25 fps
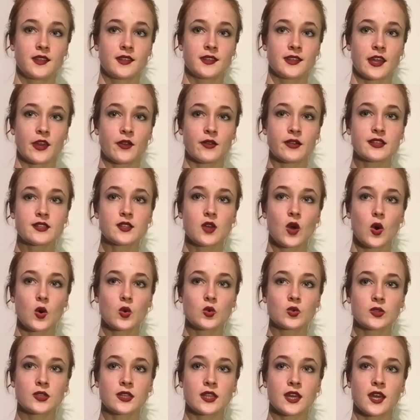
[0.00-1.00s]
There is
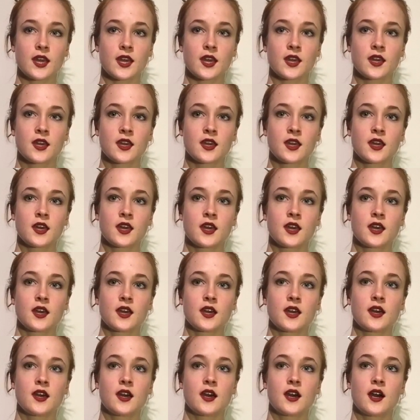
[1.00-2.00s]
only
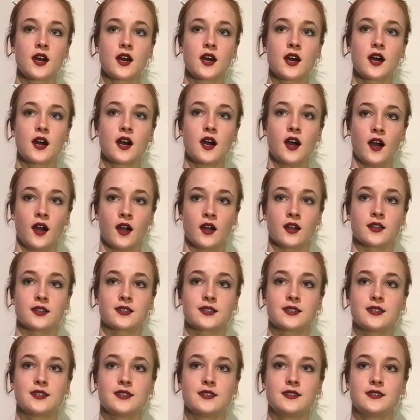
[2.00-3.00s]
art.